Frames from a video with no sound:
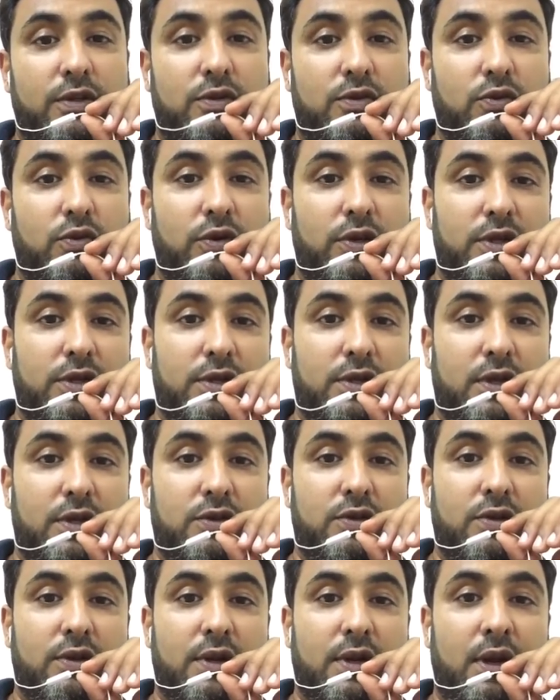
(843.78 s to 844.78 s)
do research
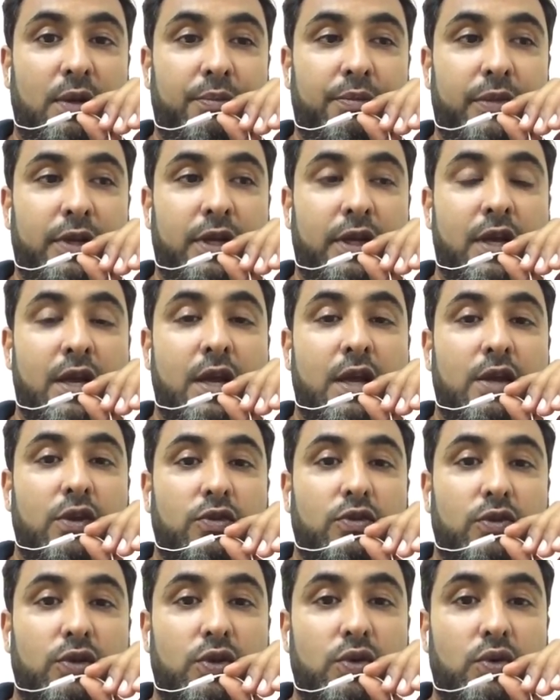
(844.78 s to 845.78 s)
on the company.
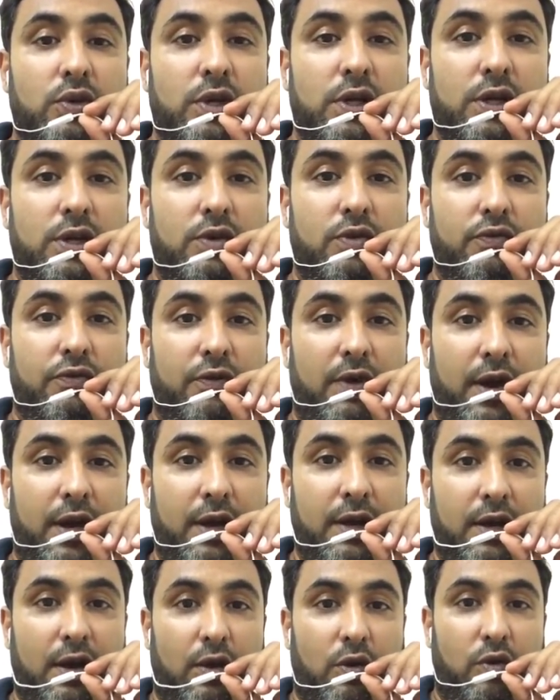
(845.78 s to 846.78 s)
So you need to
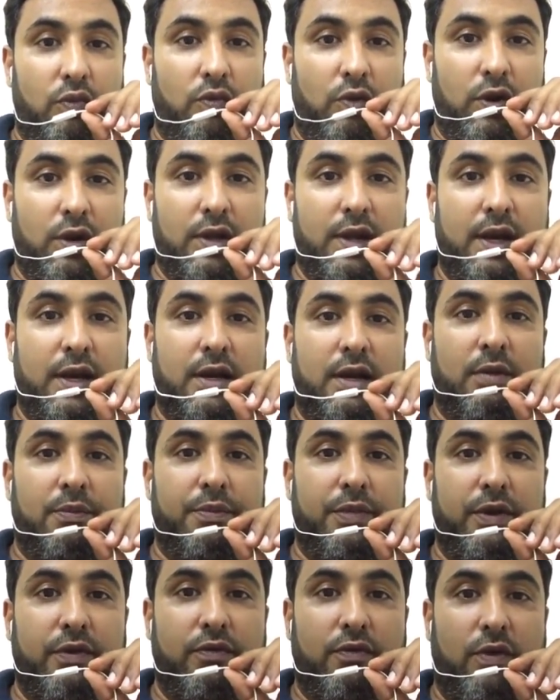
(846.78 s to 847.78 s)
find out what that
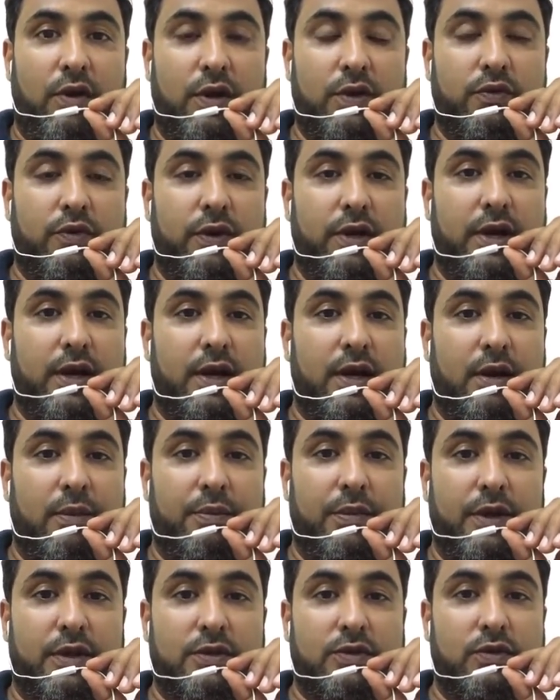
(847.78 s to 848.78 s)
company wants, what that
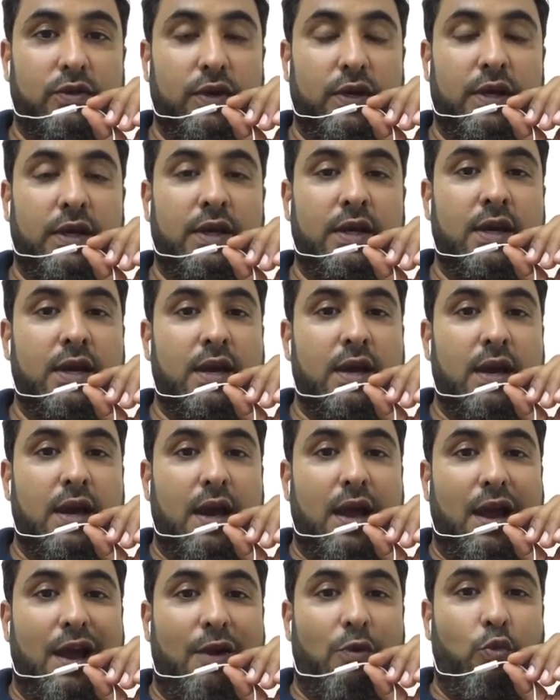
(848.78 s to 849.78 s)
company is doing.
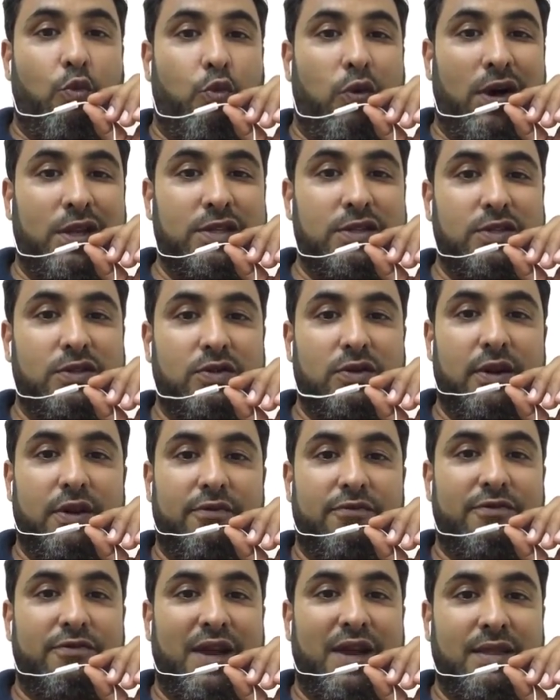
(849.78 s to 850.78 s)
And once you
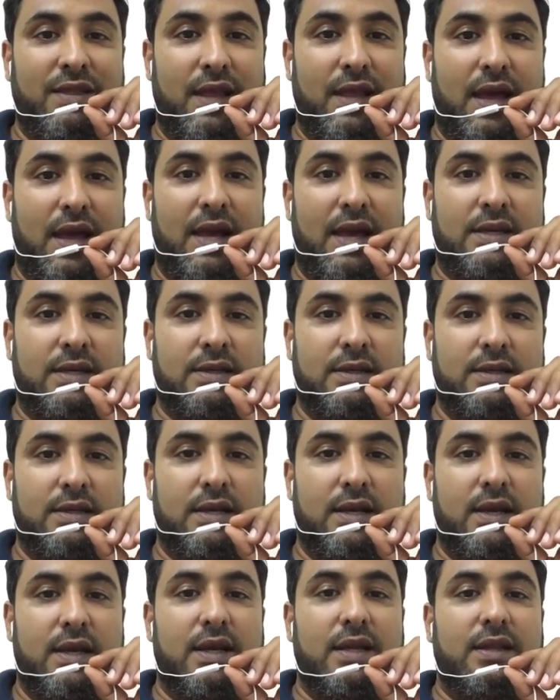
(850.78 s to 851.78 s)
have done that,
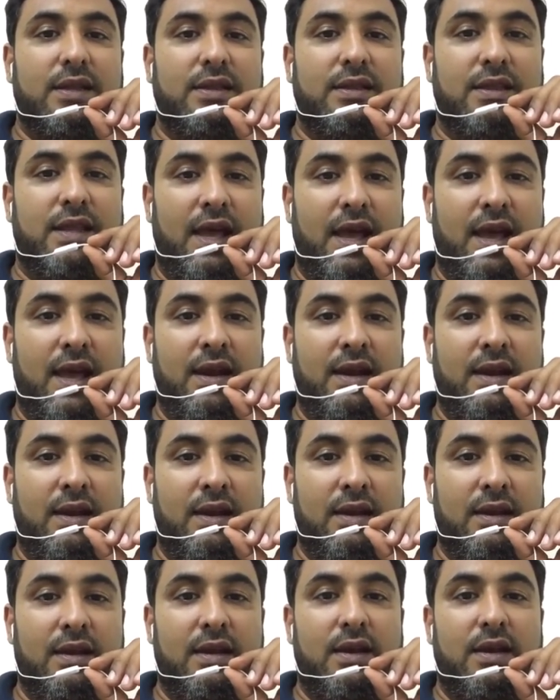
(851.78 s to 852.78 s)
then
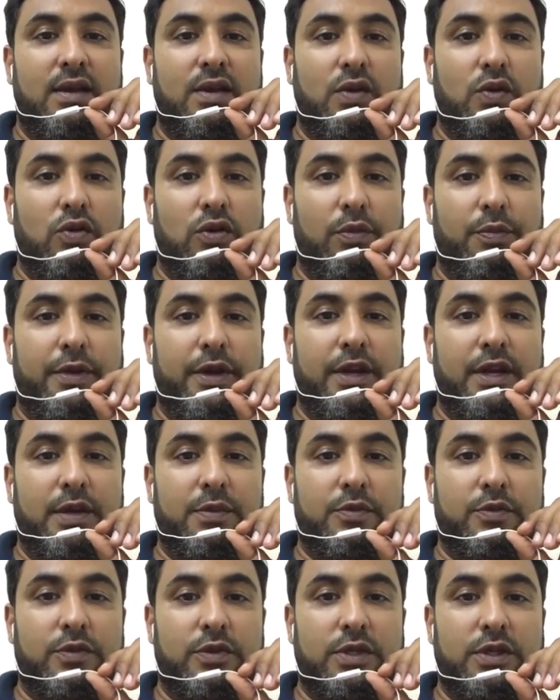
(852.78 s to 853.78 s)
you will be in a
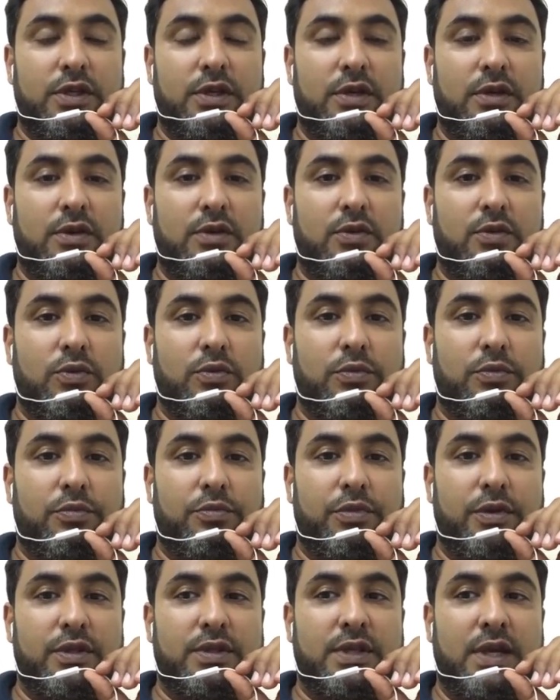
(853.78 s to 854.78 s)
position to
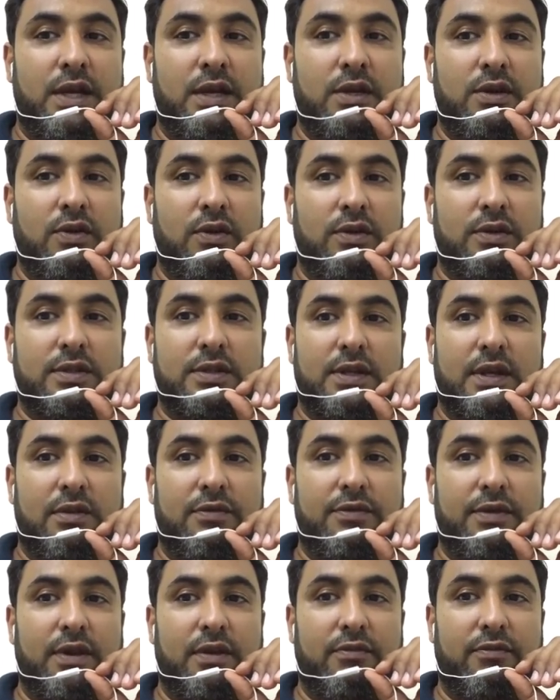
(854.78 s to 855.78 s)
present
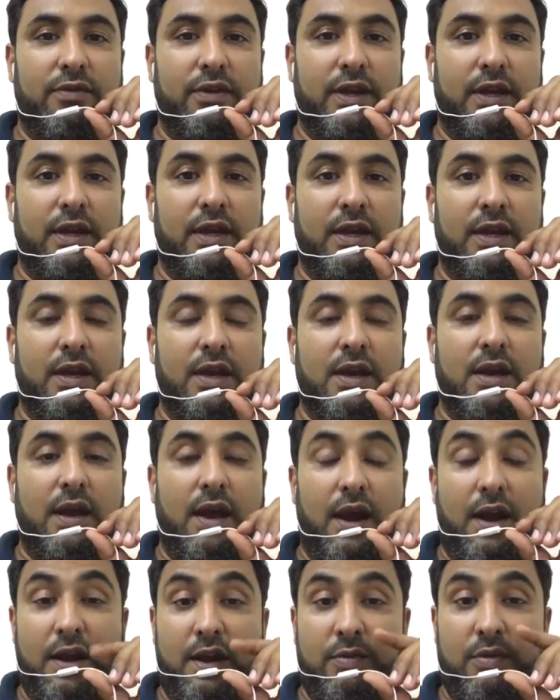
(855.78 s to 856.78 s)
yourself in a way.
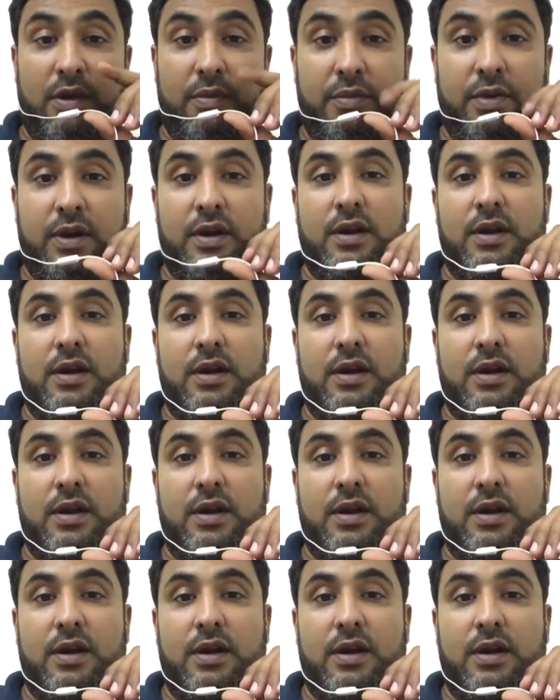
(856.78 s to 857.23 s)
And remember,